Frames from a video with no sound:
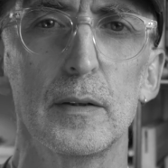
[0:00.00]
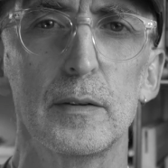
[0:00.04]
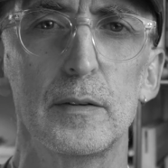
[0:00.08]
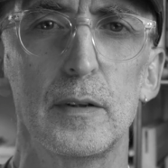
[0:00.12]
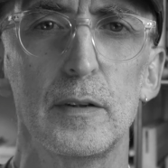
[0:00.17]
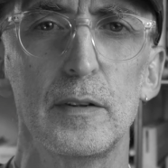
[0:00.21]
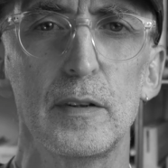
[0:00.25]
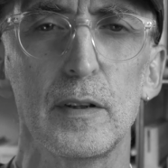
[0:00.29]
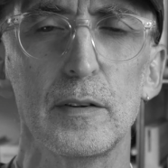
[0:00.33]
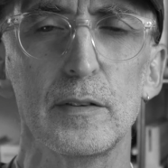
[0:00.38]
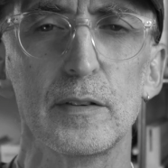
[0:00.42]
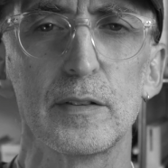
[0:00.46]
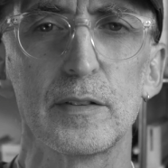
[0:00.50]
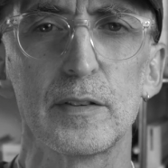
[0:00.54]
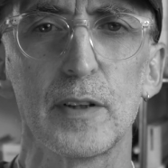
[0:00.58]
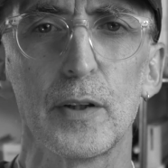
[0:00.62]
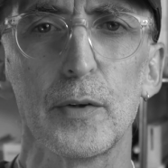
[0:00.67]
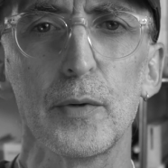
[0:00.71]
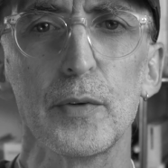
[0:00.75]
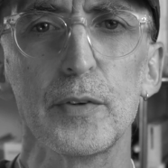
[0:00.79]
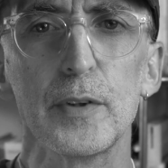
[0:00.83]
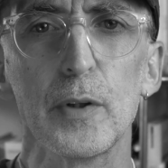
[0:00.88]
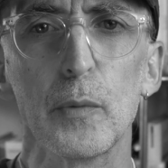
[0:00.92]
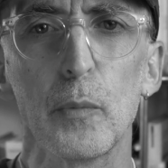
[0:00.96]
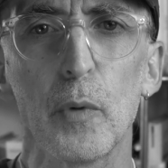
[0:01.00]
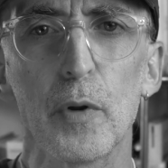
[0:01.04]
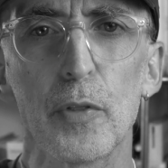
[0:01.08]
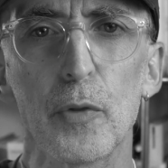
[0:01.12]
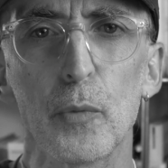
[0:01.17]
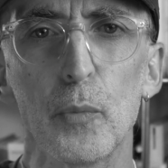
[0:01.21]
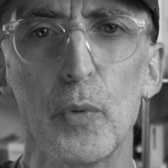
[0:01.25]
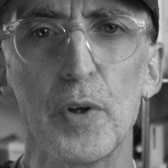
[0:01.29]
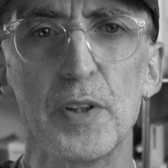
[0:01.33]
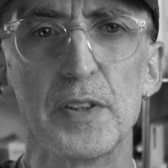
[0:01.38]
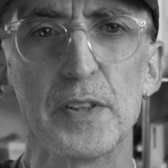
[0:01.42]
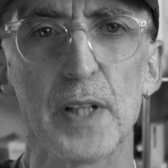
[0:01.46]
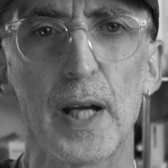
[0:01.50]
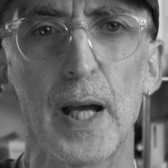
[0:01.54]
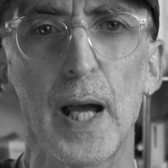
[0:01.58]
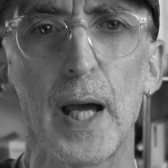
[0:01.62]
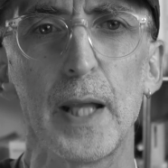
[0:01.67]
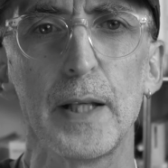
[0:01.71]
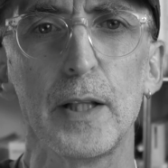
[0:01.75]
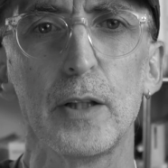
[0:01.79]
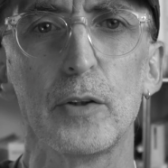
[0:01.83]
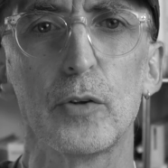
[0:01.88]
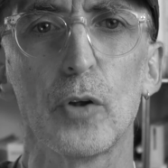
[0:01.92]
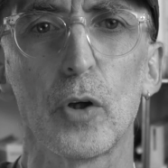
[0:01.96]
The sincerity with which
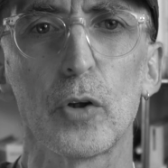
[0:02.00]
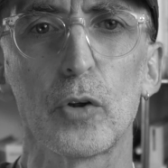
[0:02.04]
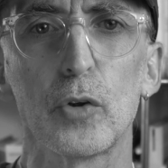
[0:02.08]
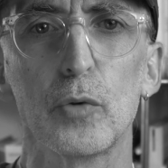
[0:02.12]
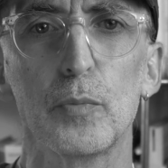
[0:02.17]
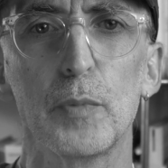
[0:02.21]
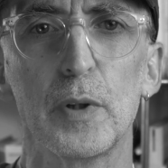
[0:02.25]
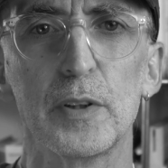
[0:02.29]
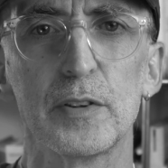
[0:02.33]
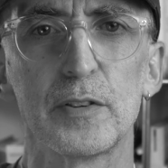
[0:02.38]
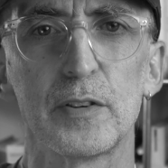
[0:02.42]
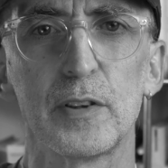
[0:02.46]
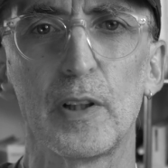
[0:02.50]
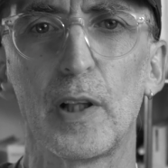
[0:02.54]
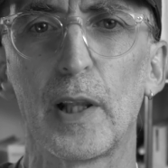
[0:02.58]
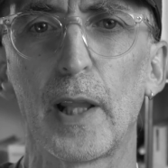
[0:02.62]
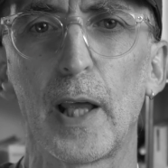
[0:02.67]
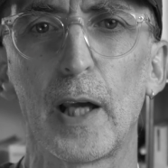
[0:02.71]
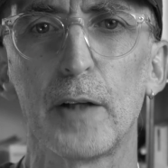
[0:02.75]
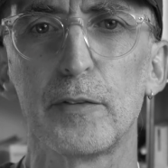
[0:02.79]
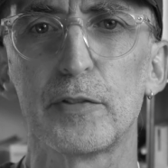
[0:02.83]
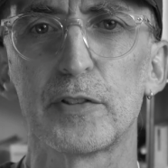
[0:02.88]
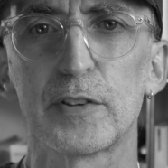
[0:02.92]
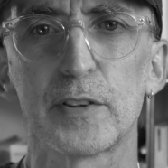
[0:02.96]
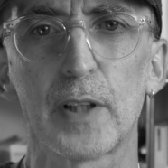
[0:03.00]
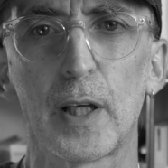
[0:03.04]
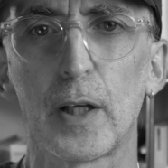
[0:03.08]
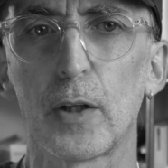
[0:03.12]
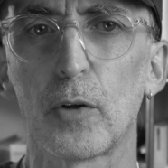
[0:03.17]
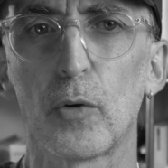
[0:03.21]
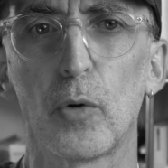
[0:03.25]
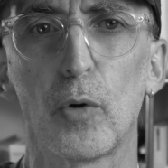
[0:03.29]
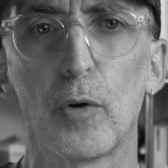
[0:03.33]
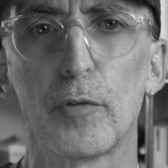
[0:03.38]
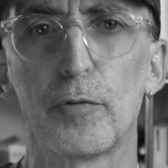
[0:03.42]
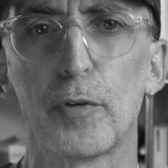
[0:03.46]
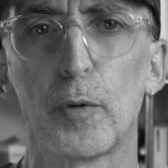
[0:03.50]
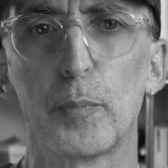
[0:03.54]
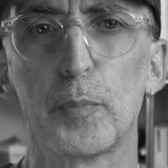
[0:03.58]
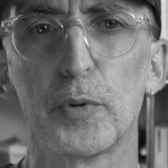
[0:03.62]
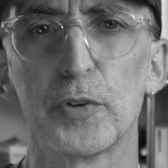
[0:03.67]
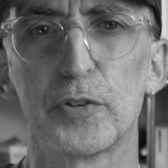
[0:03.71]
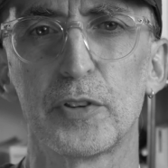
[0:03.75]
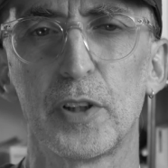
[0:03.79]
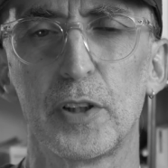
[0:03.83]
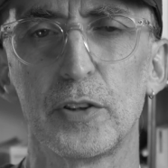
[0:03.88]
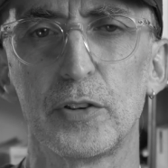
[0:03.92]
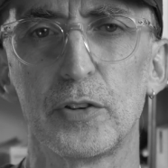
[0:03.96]
Annie documents the life cycle of our
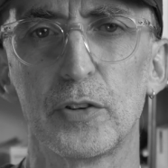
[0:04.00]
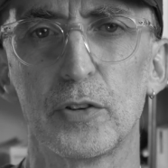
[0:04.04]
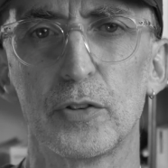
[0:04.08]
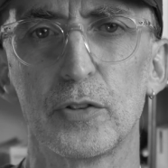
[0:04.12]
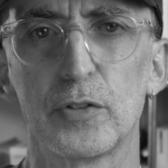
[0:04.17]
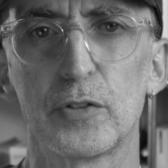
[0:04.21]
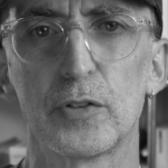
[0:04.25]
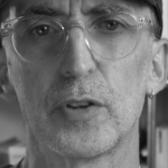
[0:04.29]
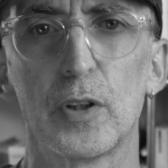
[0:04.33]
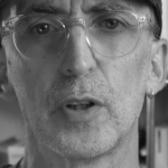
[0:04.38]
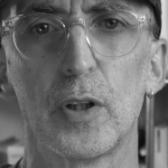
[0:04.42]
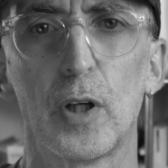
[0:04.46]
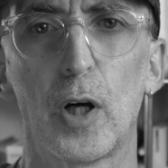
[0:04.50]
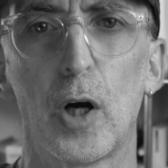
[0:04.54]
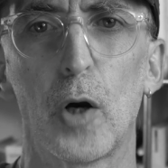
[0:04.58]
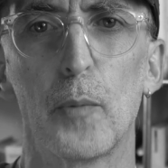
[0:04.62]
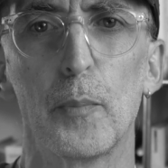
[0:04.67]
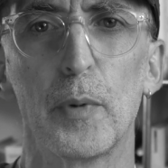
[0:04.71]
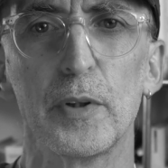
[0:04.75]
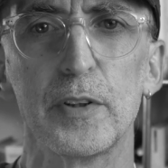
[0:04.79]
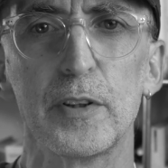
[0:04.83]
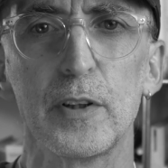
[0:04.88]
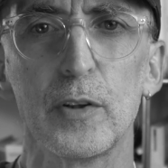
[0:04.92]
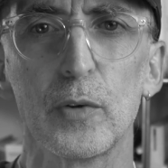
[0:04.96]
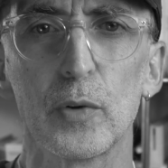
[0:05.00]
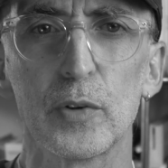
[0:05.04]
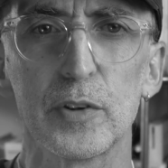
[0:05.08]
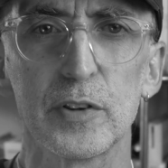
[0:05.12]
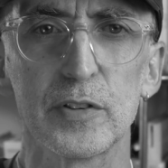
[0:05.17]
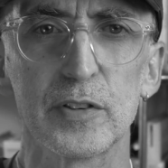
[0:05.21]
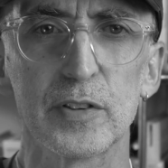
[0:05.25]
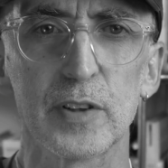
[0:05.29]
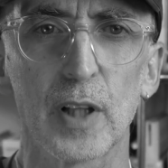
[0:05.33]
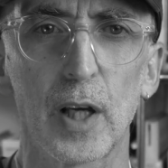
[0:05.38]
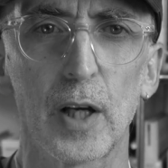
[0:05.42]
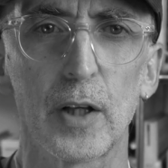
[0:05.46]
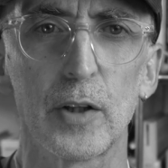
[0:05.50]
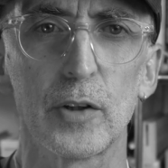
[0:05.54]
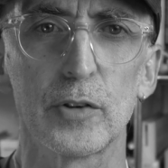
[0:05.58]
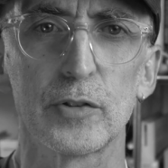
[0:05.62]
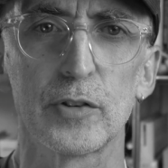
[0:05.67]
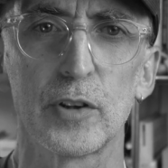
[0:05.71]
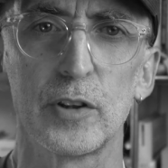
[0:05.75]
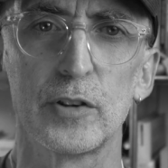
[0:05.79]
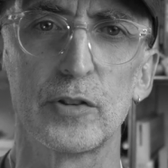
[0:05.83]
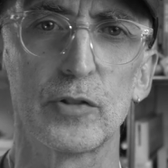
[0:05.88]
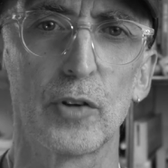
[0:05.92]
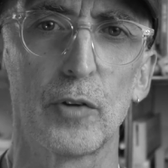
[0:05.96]
possessions our material desires
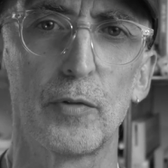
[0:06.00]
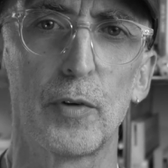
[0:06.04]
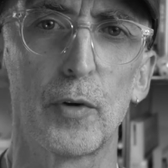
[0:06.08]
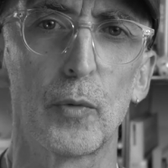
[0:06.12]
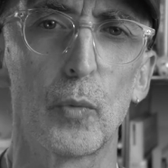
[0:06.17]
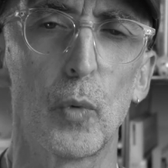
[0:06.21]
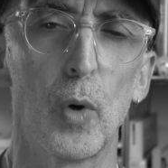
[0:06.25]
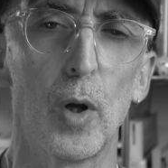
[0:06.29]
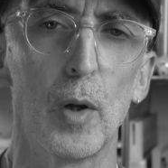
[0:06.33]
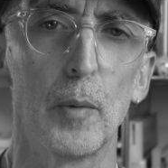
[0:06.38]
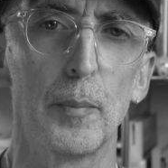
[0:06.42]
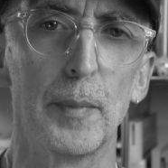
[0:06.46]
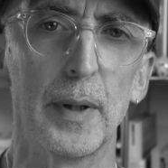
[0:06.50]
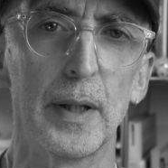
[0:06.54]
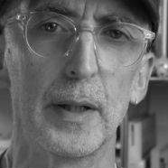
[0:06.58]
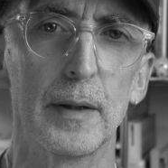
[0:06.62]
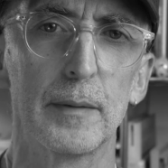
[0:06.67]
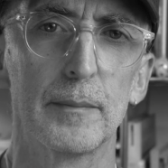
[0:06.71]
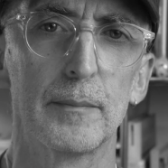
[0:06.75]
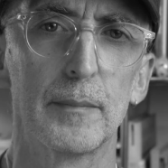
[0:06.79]
is overwhelming.